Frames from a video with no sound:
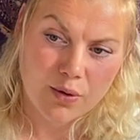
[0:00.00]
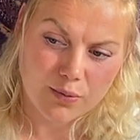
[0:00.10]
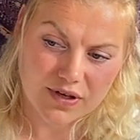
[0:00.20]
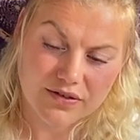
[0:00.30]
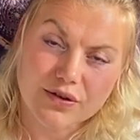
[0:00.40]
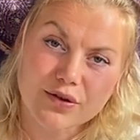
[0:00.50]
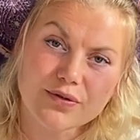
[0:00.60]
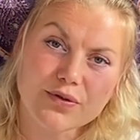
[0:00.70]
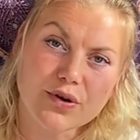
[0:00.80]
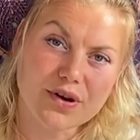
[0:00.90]
what is good
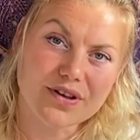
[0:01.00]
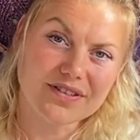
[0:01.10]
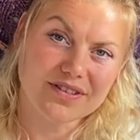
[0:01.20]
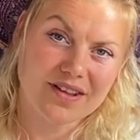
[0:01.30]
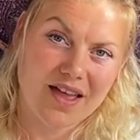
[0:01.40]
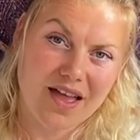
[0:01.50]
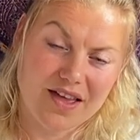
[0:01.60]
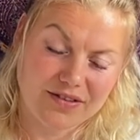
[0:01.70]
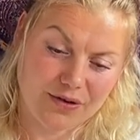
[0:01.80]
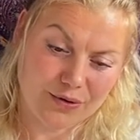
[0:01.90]
for us
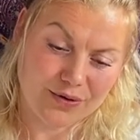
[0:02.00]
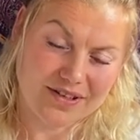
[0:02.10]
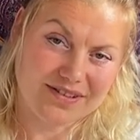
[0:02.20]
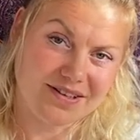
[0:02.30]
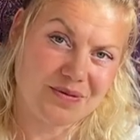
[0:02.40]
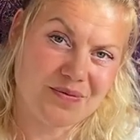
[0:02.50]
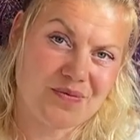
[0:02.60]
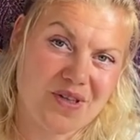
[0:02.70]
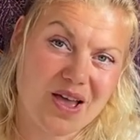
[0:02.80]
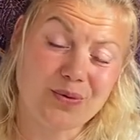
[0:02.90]
as a unity
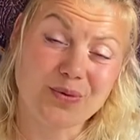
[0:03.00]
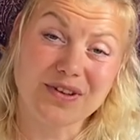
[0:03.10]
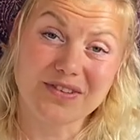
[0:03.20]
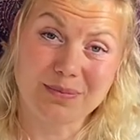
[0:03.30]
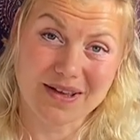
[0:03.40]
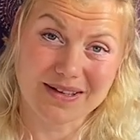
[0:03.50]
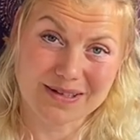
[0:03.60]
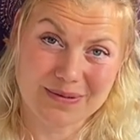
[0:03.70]
and what is bad.